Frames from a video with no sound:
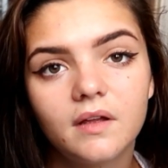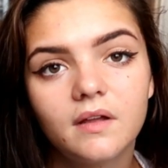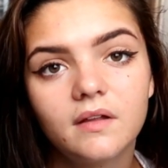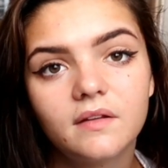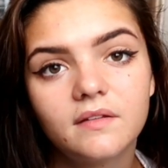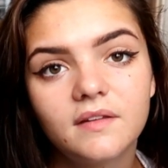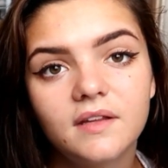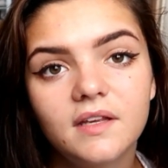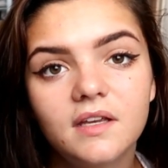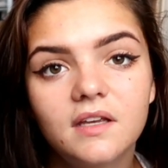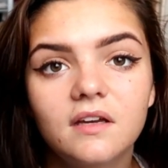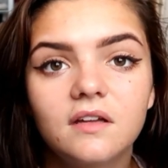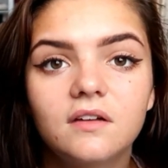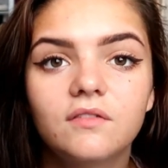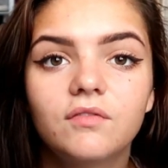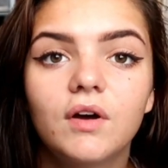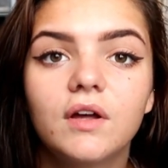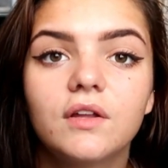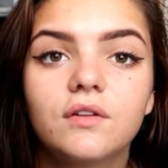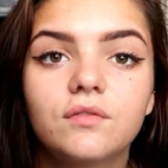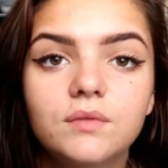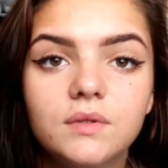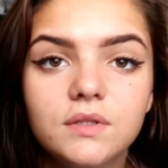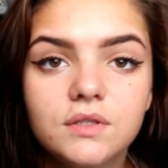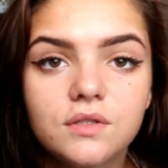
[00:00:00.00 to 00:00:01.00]
seek
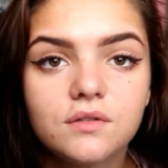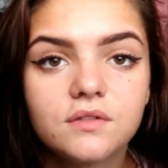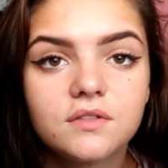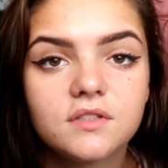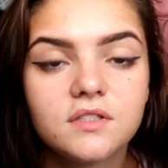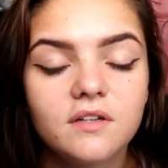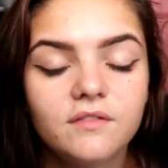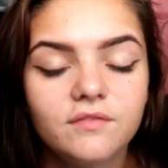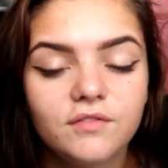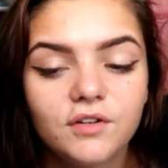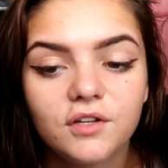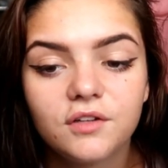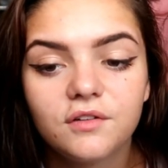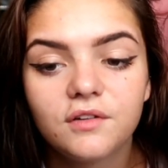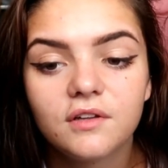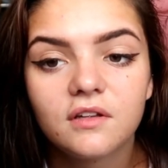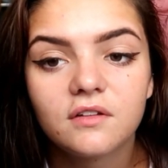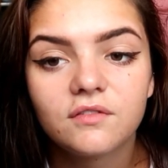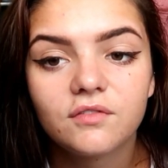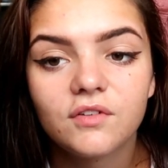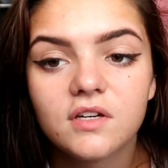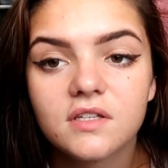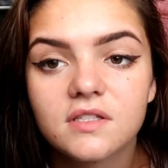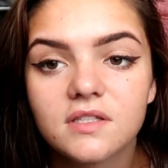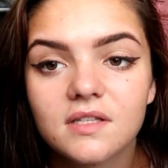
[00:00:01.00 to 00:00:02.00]
advice from a doctor first
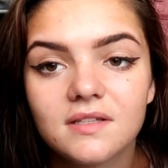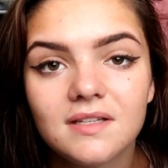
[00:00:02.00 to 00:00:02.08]
things first,